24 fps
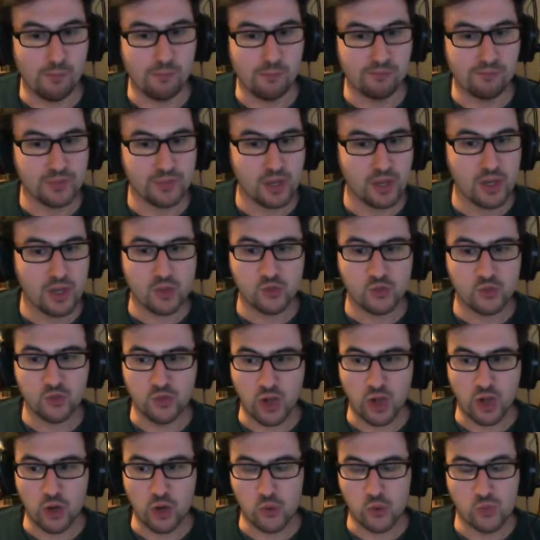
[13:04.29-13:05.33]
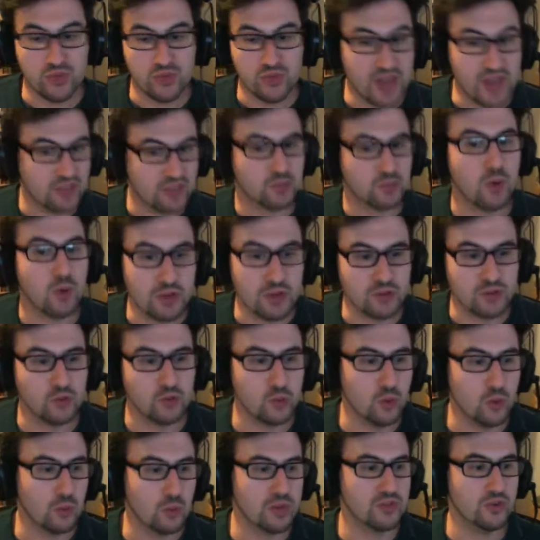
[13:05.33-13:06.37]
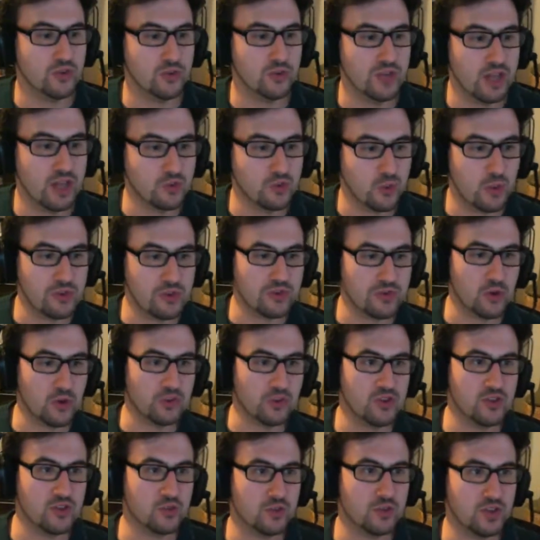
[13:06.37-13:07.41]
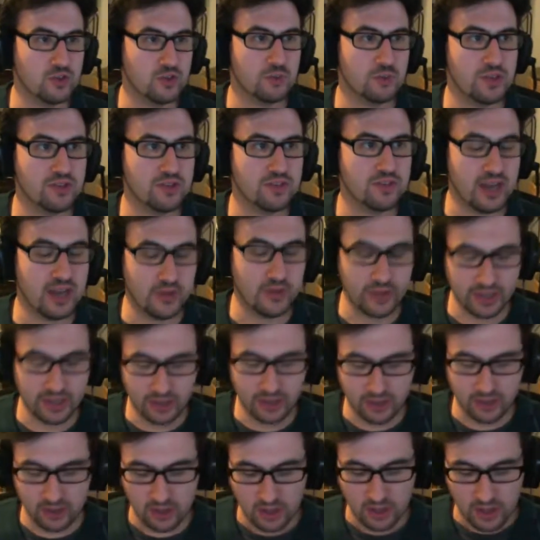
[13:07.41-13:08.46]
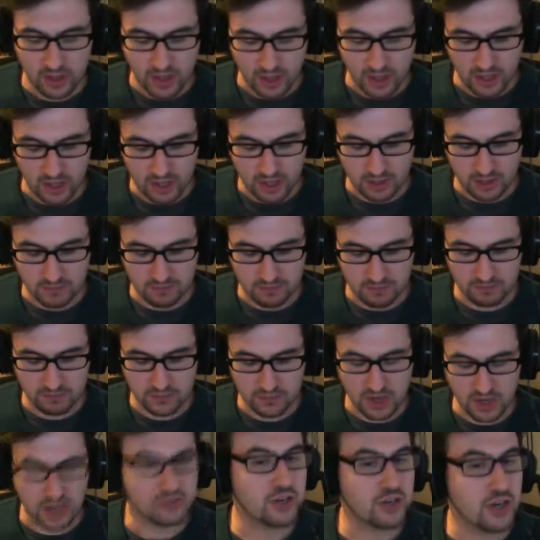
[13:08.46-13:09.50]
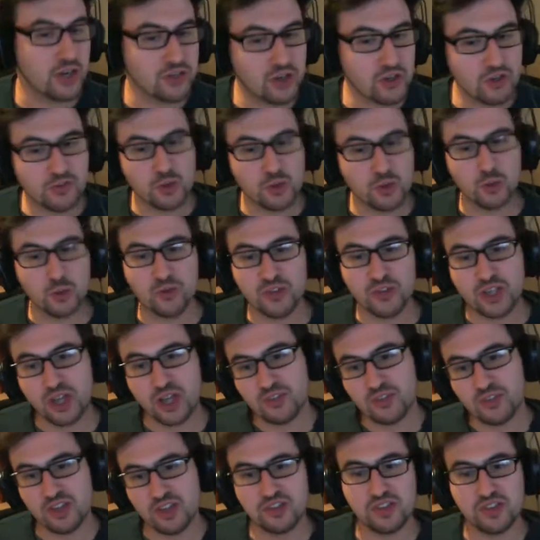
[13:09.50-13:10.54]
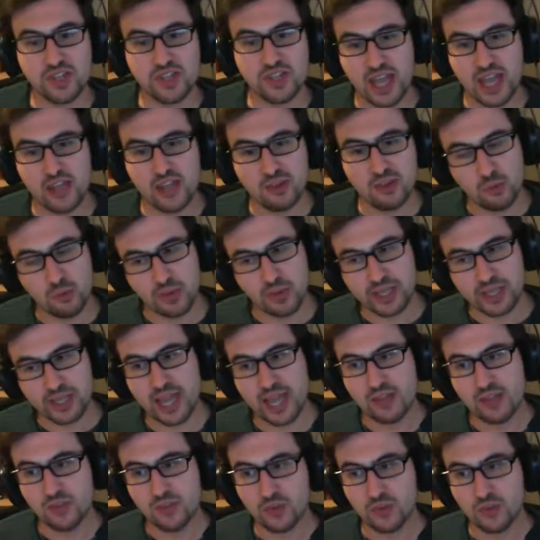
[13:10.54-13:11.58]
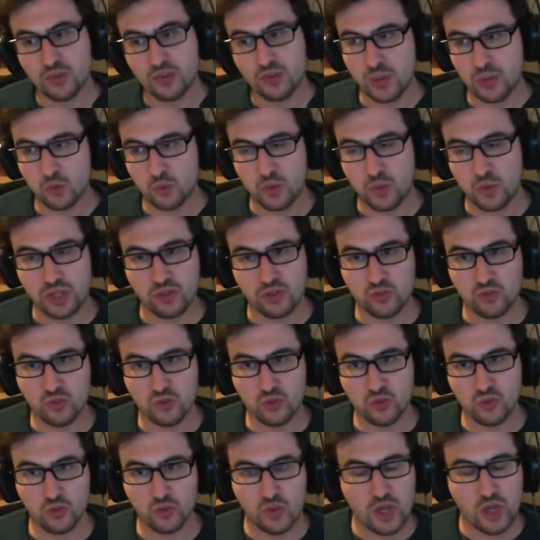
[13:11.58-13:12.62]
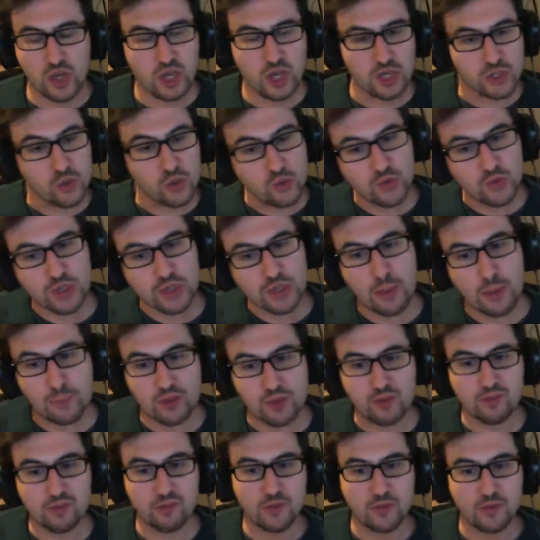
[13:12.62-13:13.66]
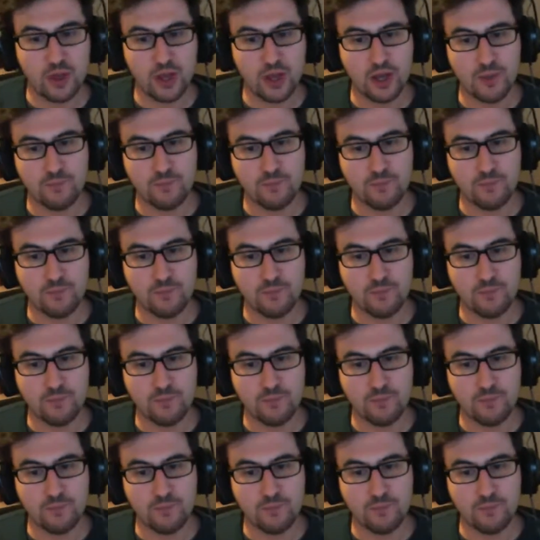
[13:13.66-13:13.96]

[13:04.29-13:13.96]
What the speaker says: use them. So that's why we do what we do. That's why we've got these pieces out here. I don't know if you want to cut to this at the end, but what I can do is we can just use a couple of